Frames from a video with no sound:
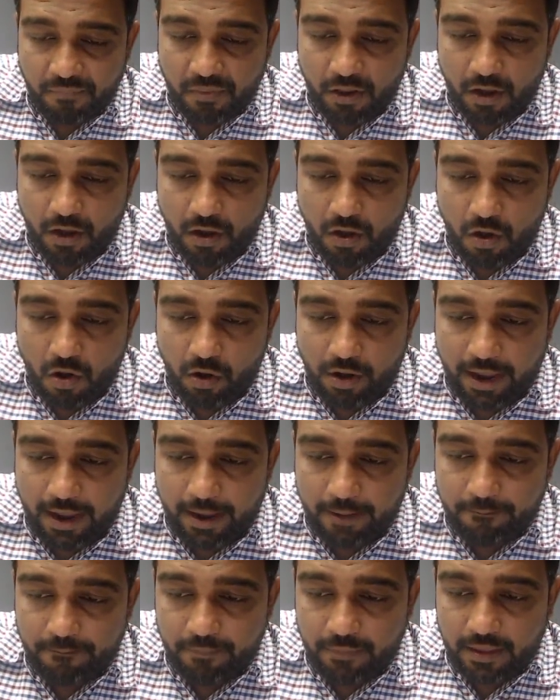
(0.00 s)
Okay,
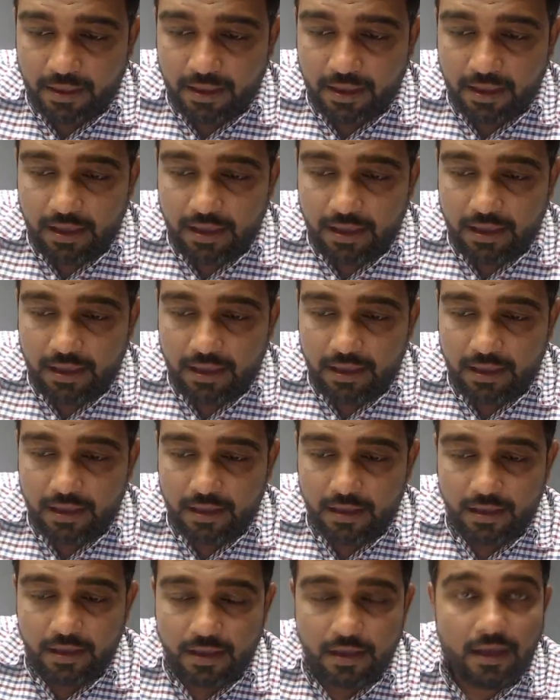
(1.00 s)

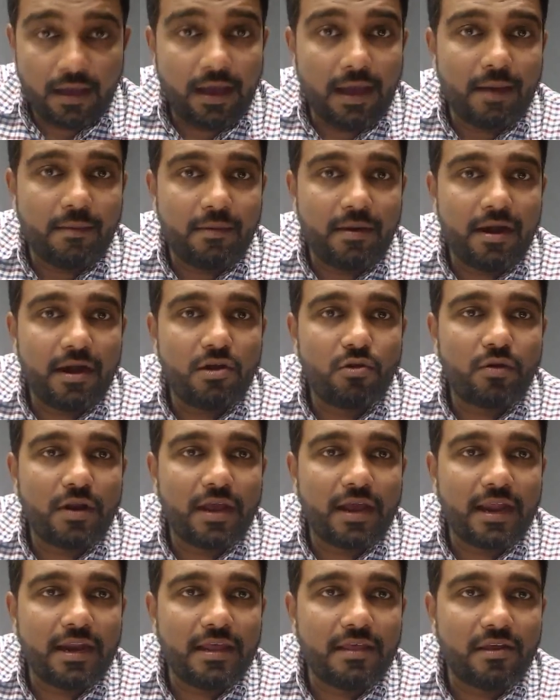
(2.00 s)
I'm ready to
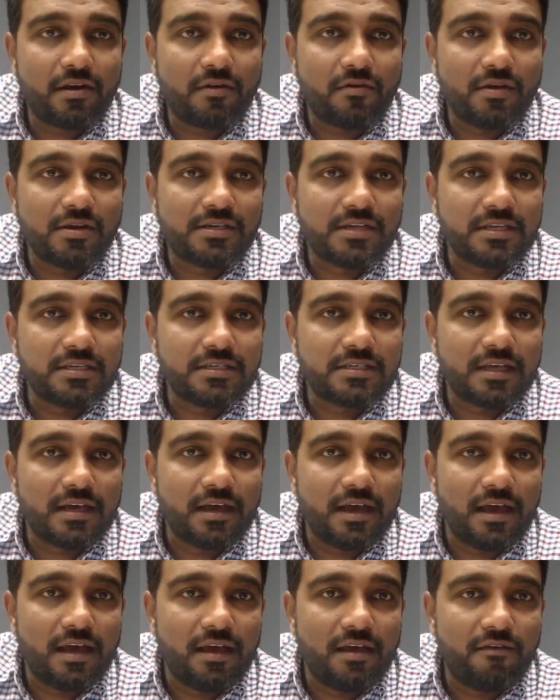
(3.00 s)
take any other questions
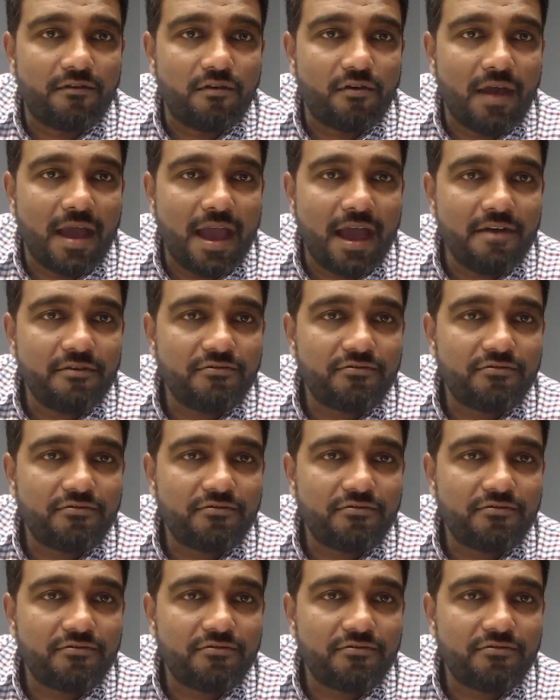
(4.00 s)
if you have.